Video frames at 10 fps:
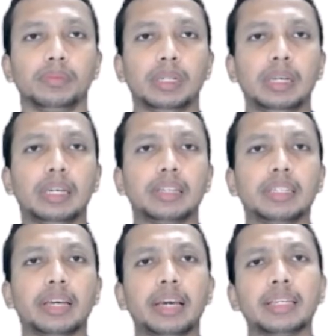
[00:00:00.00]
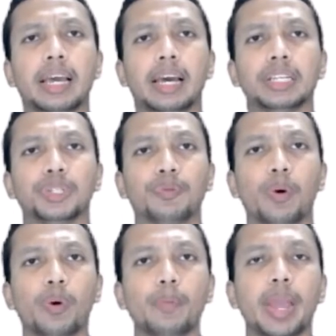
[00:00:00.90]
A GIS has
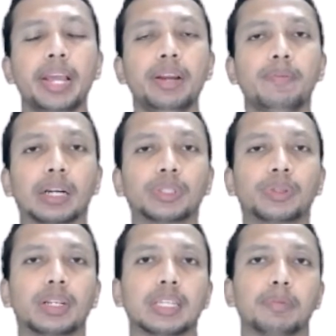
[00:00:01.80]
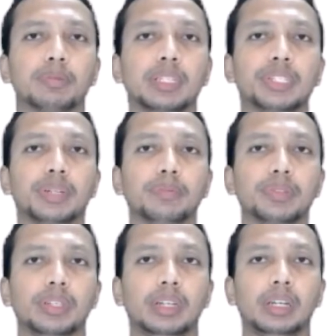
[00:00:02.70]
four main functional subsystems.
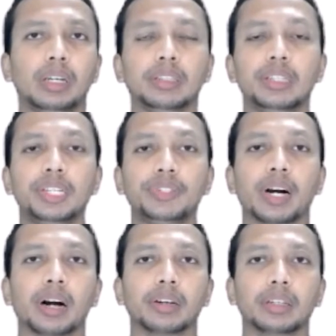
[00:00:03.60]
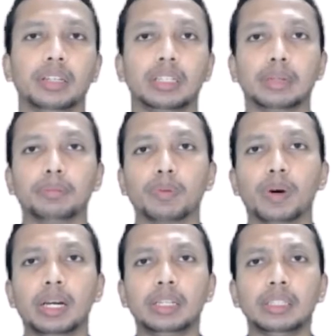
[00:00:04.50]
These are: number
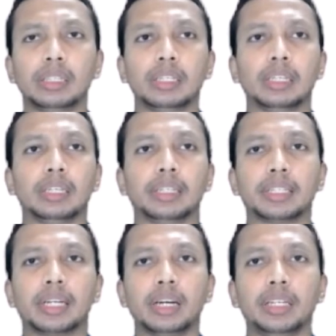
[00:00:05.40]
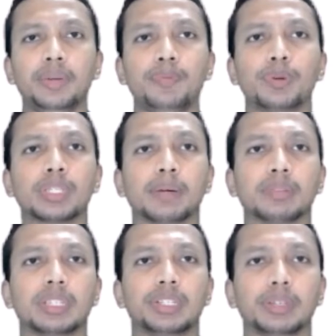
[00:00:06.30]
one, data input
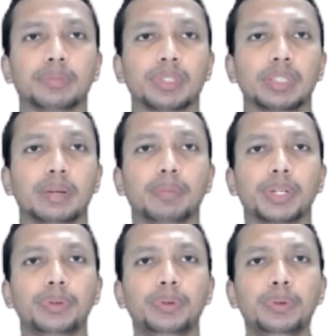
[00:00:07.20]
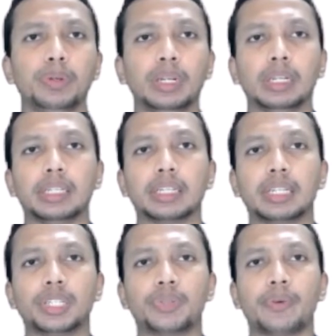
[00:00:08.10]
subsystems; number two, data
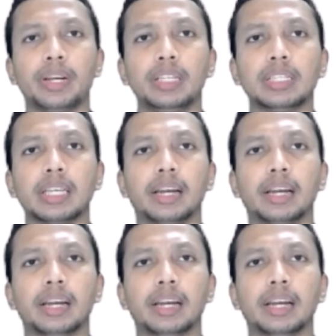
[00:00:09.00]
storage and